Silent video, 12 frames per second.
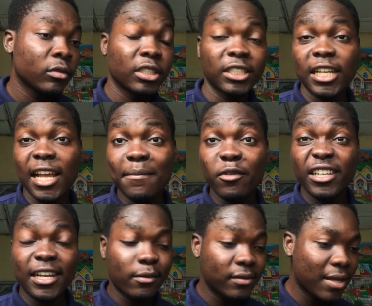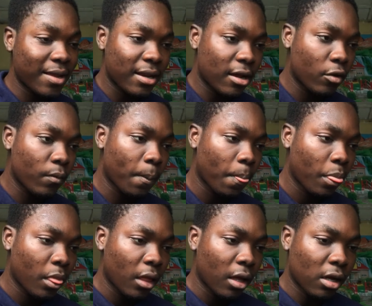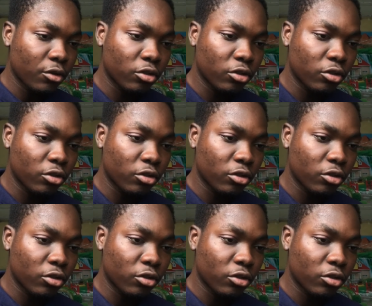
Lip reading: Yeah, I'm on their website now. I